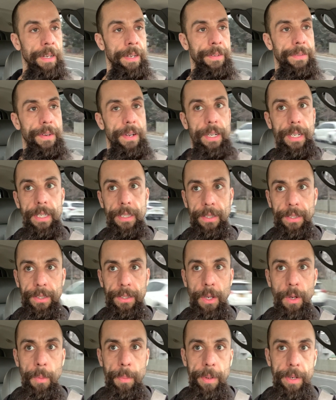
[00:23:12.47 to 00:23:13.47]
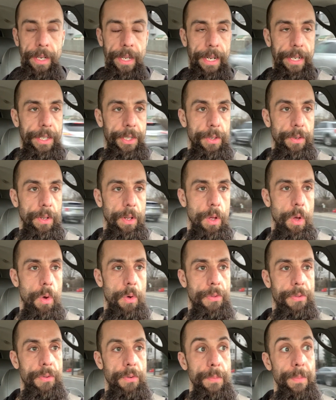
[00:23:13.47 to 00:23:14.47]
Fucking stupid. He had to drill a
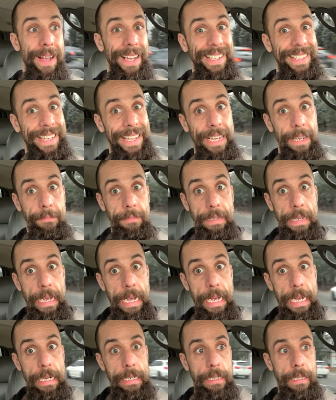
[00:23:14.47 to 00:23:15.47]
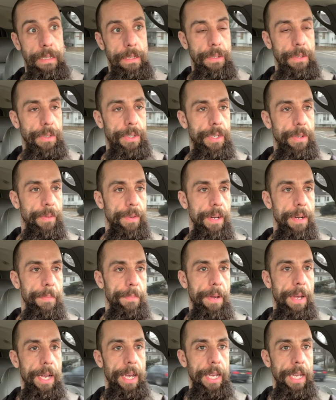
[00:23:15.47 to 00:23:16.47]
hole through my damn tiles to run a
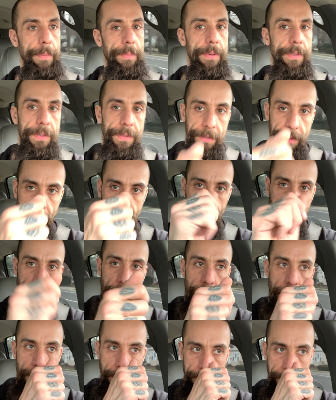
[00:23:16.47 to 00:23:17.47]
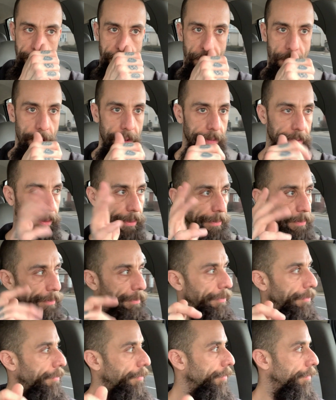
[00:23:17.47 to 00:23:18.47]
pipe for the shutoff valve.
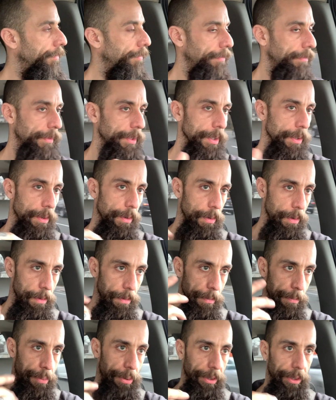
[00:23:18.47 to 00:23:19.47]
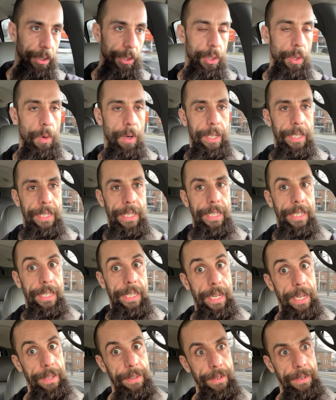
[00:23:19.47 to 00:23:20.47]
Put the toilet in
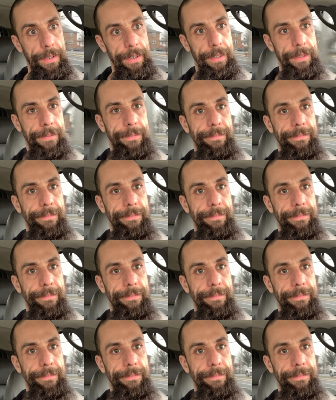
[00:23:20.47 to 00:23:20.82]
together.